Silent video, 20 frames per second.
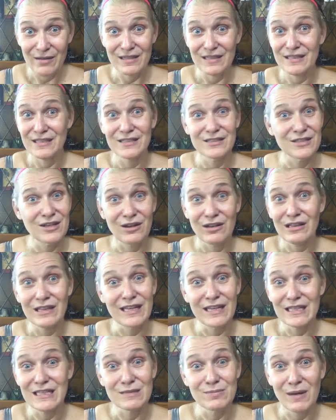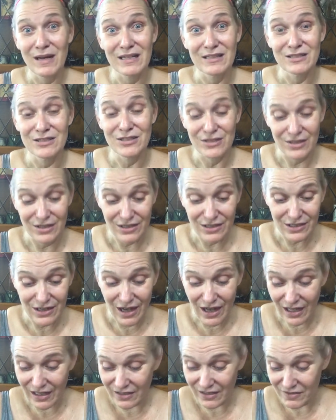This is totally unsponsored.
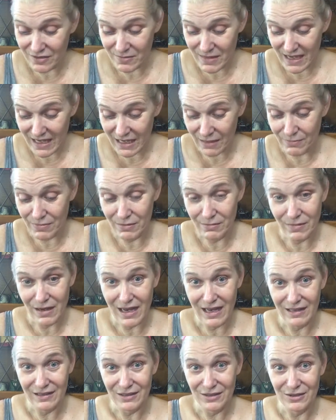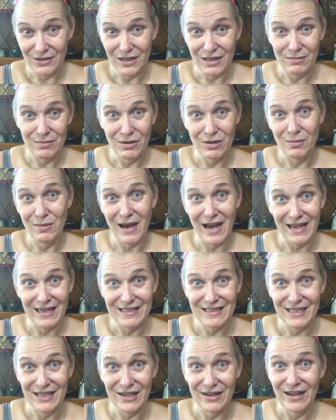All of the makeup in my little caboodle
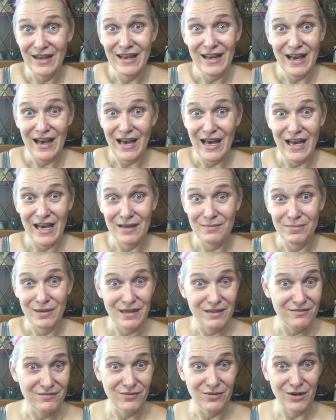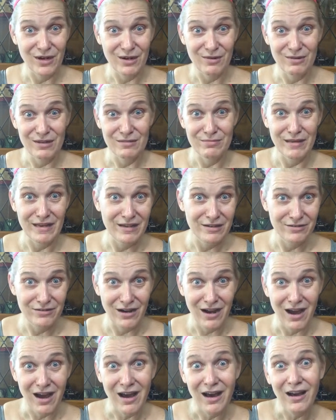box here, I paid for it with my own
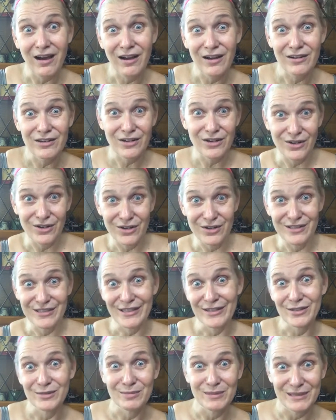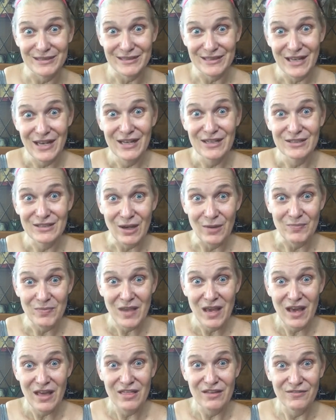hard-earned dollar bills. So
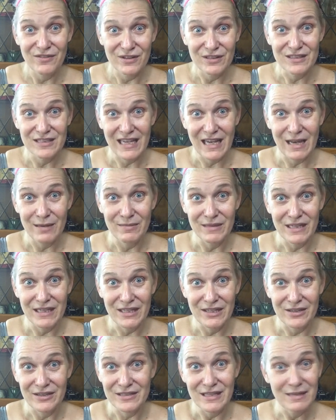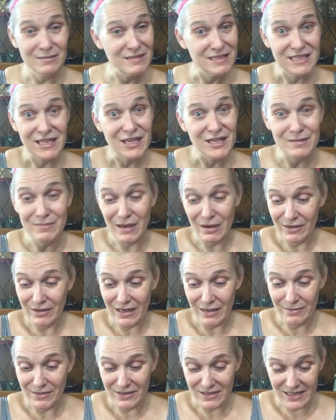the first thing I'm going to use, I'm going to tell you about what
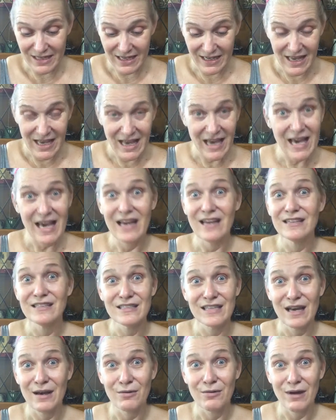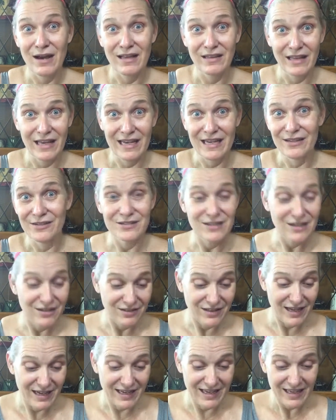I'm using and why I like it or don't
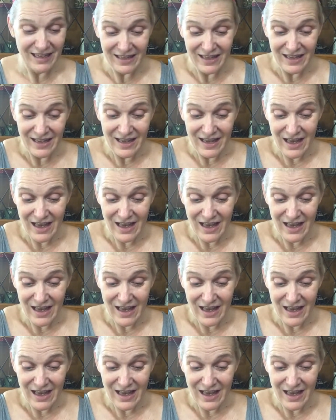like it,